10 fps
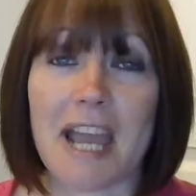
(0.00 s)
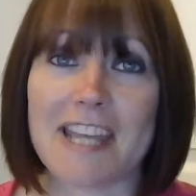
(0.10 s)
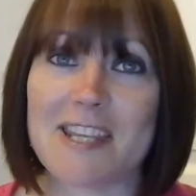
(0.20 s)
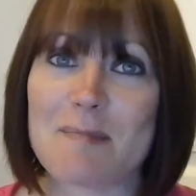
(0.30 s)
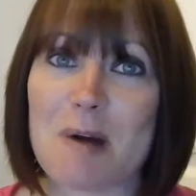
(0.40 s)

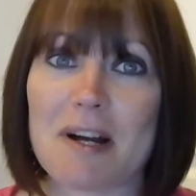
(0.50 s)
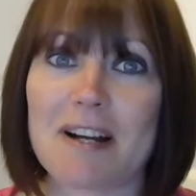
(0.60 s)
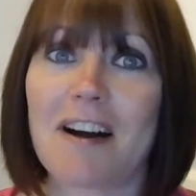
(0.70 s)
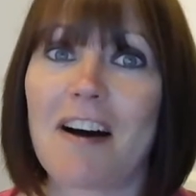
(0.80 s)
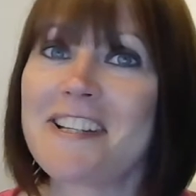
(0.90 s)
Hey there,
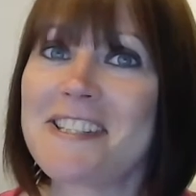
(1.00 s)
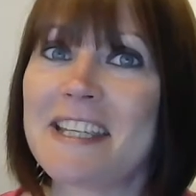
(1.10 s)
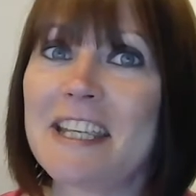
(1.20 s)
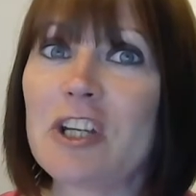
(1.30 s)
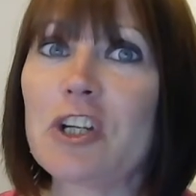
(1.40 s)
Mama. I
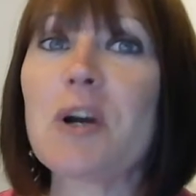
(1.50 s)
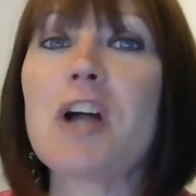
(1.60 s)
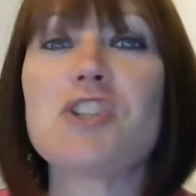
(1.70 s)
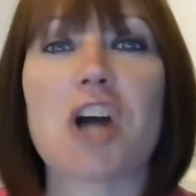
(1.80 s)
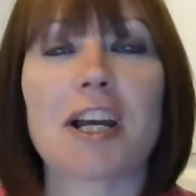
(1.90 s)
see you
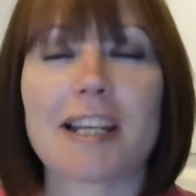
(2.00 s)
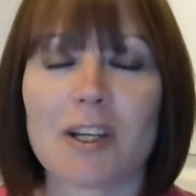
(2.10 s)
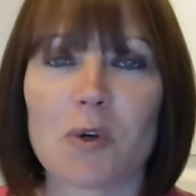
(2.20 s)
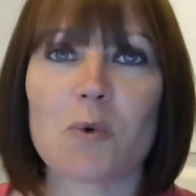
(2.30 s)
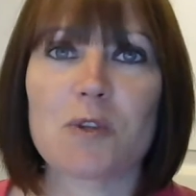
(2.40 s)

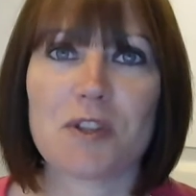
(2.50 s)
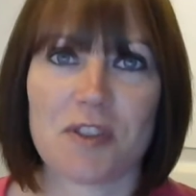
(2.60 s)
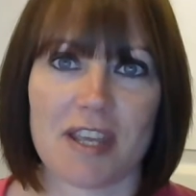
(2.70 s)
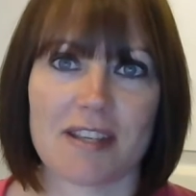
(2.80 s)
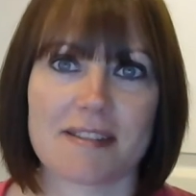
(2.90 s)
juggling all the
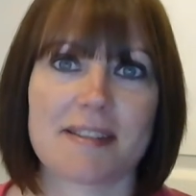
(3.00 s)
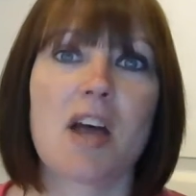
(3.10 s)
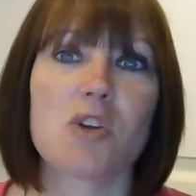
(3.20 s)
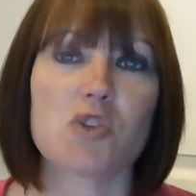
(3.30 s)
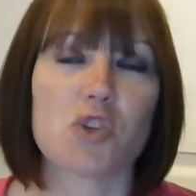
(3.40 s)
things,
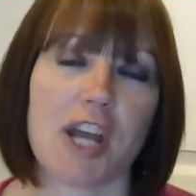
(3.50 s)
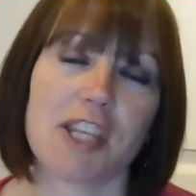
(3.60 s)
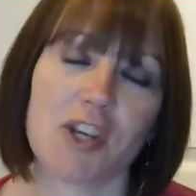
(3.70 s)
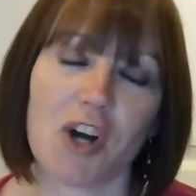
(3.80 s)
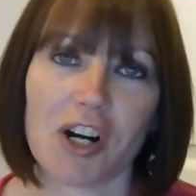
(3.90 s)
trying
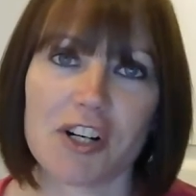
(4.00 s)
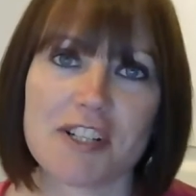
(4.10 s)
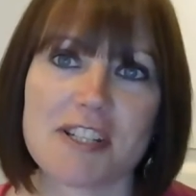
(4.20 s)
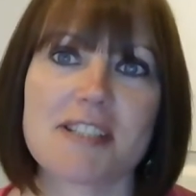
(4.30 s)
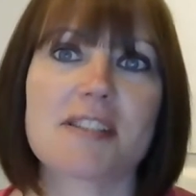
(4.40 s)
your
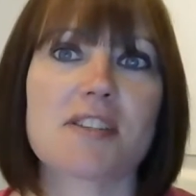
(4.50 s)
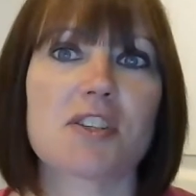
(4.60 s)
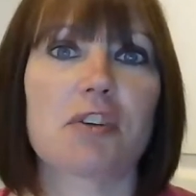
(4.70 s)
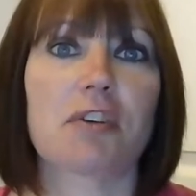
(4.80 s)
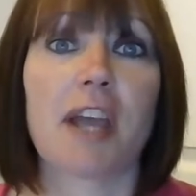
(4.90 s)
hardest to
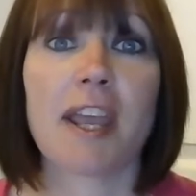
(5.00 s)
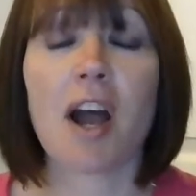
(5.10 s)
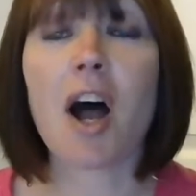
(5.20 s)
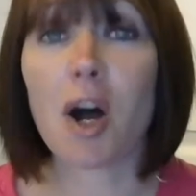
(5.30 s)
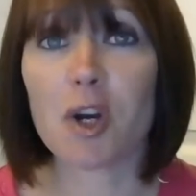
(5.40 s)
create a
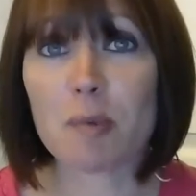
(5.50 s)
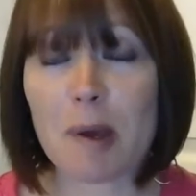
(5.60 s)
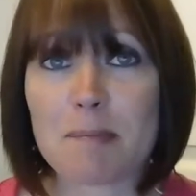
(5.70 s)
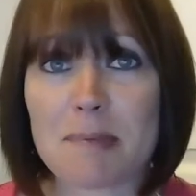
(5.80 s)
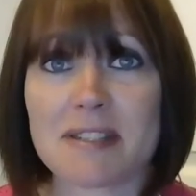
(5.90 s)
home
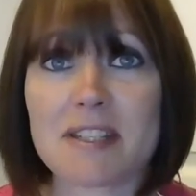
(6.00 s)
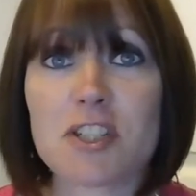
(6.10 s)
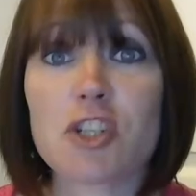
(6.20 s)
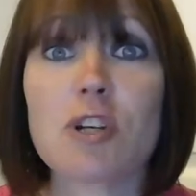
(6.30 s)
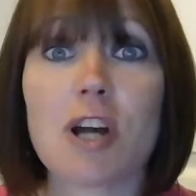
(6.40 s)
and business
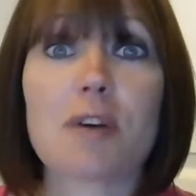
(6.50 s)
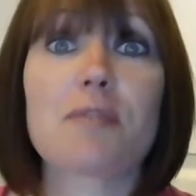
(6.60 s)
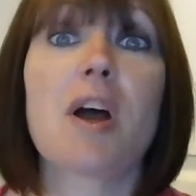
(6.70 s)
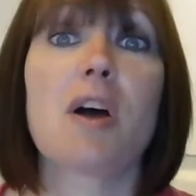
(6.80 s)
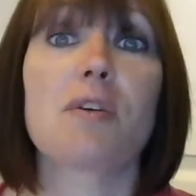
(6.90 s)
you
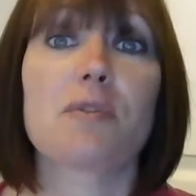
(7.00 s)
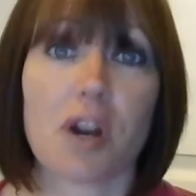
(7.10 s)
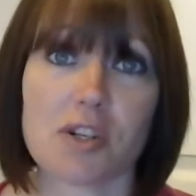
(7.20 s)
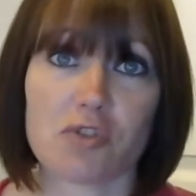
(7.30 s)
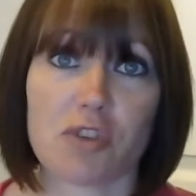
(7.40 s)
love,
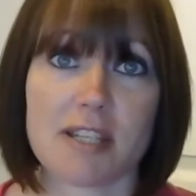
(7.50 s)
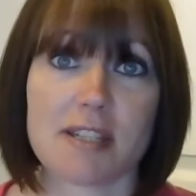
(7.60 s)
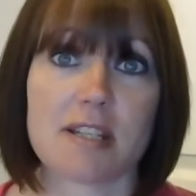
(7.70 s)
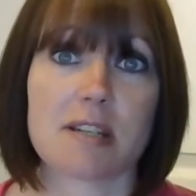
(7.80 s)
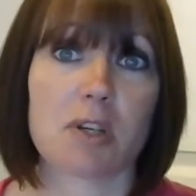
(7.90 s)

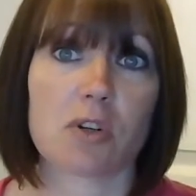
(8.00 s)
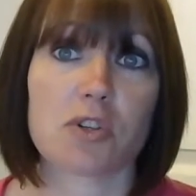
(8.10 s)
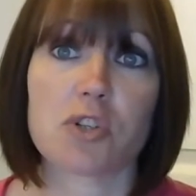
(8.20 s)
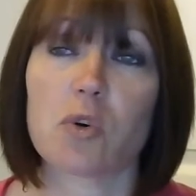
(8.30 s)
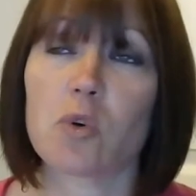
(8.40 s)
frustrated because
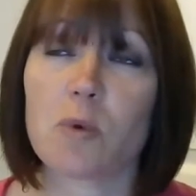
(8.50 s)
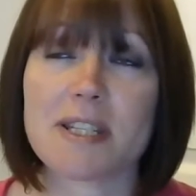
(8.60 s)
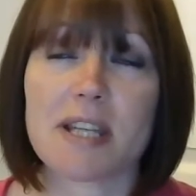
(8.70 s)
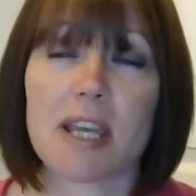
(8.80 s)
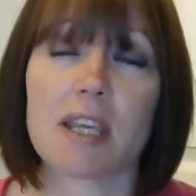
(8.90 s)
you're
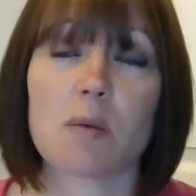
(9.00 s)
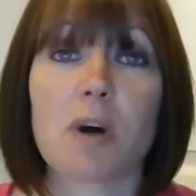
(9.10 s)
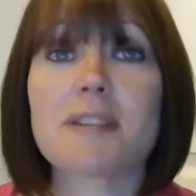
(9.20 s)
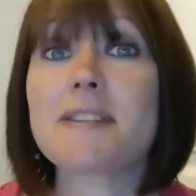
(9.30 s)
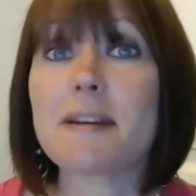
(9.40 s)
always taking
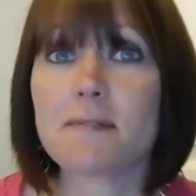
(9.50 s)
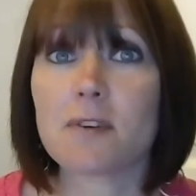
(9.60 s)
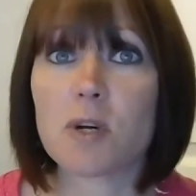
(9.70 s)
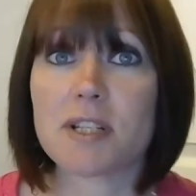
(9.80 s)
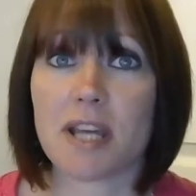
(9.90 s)
one step
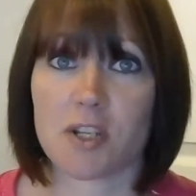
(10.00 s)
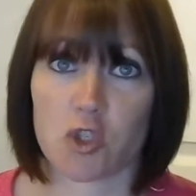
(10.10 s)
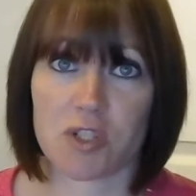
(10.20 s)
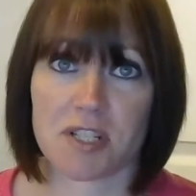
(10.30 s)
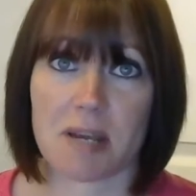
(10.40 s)
forward and
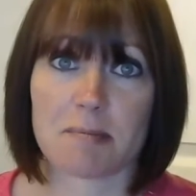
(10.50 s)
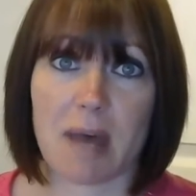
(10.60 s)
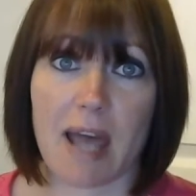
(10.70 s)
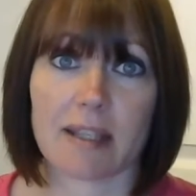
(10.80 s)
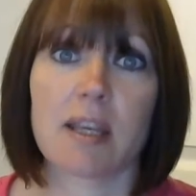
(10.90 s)
two steps
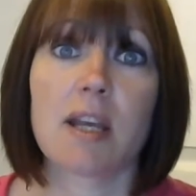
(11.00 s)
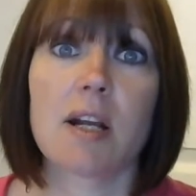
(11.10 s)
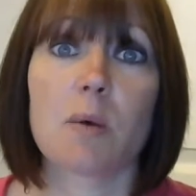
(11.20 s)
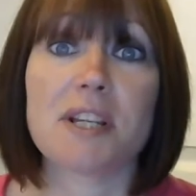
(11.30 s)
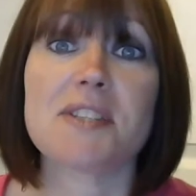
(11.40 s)
back.
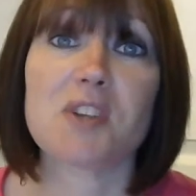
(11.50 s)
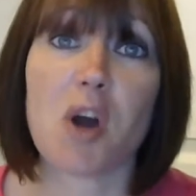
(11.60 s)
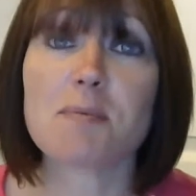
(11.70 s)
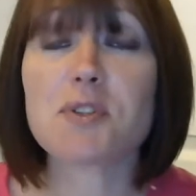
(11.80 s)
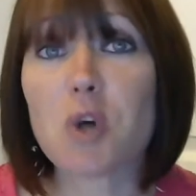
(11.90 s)
Well, it's
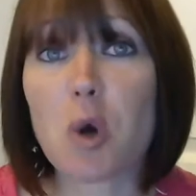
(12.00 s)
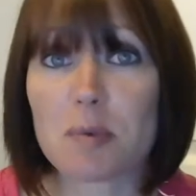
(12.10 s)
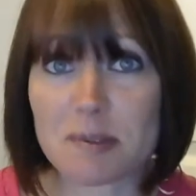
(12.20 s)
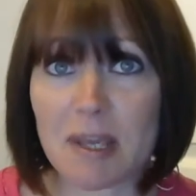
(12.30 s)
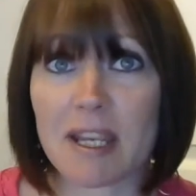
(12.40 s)
time to stop
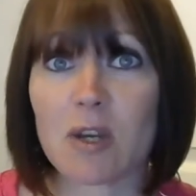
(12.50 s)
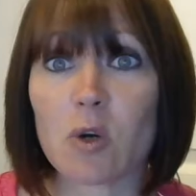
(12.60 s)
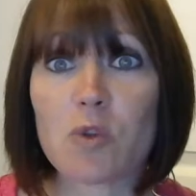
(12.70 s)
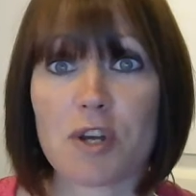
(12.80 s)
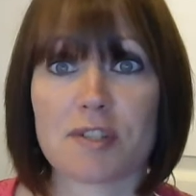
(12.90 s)
spinning
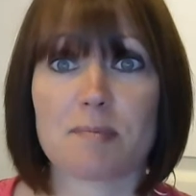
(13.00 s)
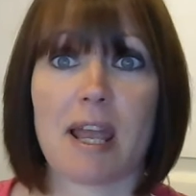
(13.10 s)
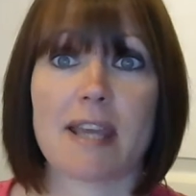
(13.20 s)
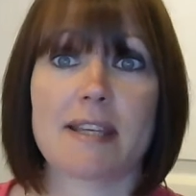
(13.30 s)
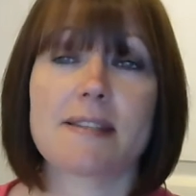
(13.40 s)
all those
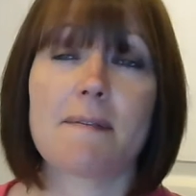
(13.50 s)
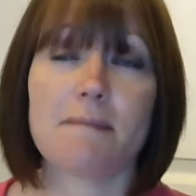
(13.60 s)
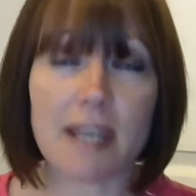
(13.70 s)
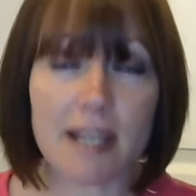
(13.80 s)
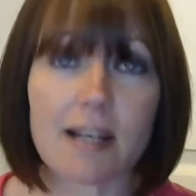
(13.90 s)
plates,
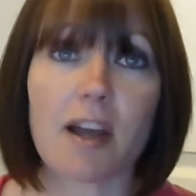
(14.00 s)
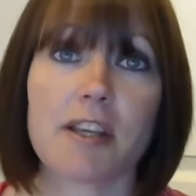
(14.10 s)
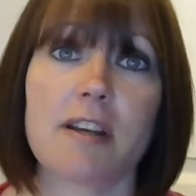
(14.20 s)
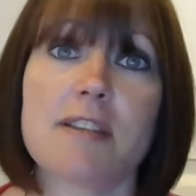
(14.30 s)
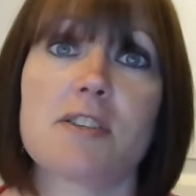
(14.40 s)
feeling like
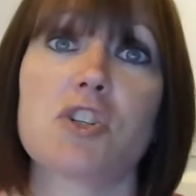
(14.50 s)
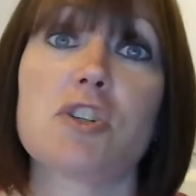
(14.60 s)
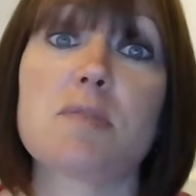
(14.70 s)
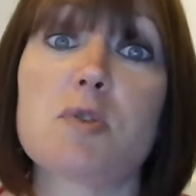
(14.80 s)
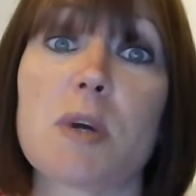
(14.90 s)
you need to
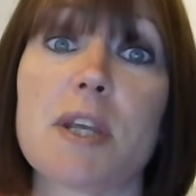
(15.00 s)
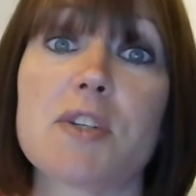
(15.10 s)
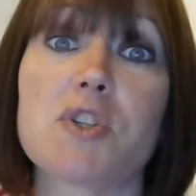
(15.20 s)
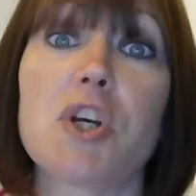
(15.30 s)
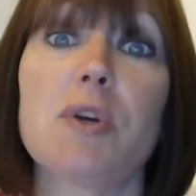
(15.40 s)
choose between the
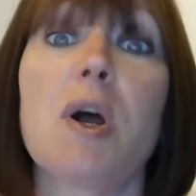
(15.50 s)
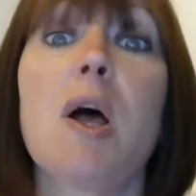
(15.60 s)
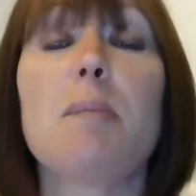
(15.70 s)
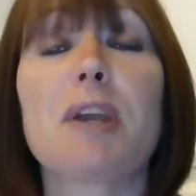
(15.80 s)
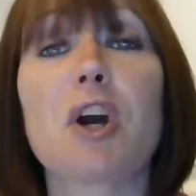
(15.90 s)
two,
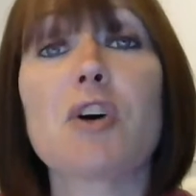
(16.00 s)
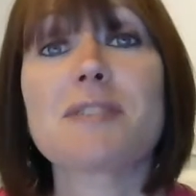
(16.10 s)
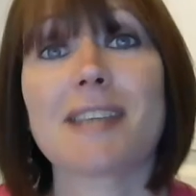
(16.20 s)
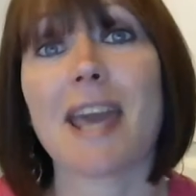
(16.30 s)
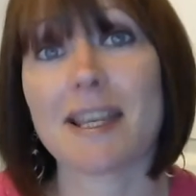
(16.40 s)

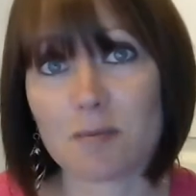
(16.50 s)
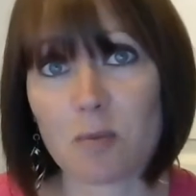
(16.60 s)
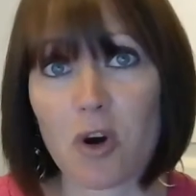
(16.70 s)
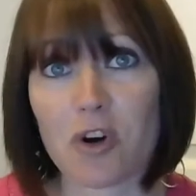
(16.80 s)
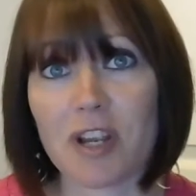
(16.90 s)
because guess
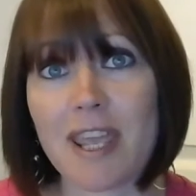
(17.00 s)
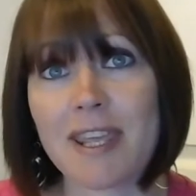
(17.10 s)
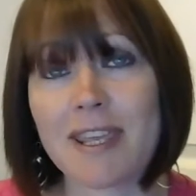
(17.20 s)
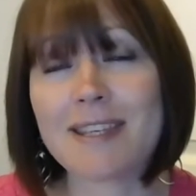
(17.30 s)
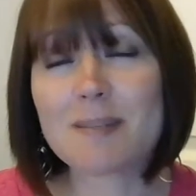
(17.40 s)
what?
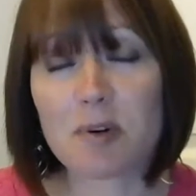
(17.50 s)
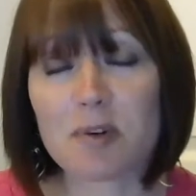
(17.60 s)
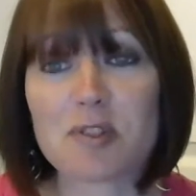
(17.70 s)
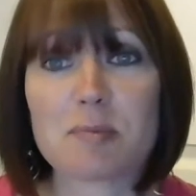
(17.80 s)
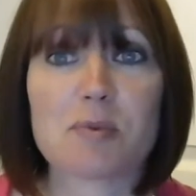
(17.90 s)
It is
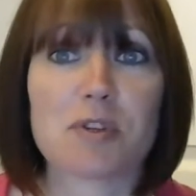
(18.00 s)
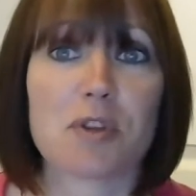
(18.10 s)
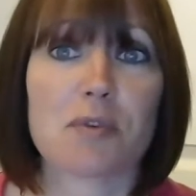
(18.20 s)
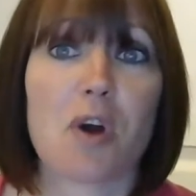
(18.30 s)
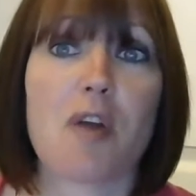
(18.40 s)
possible to
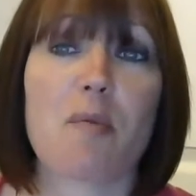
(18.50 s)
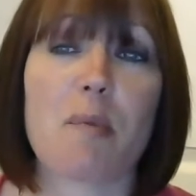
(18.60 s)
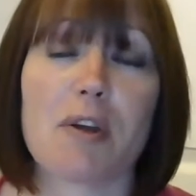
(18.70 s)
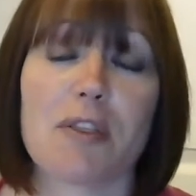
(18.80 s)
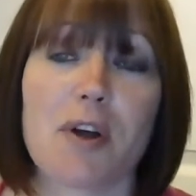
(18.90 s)
thrive
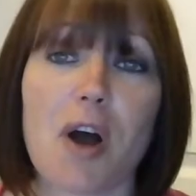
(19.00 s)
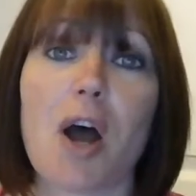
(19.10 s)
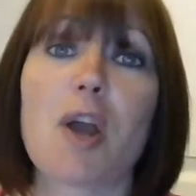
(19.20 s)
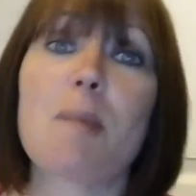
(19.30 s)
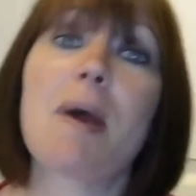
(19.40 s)
both at
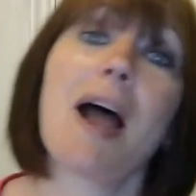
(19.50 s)
home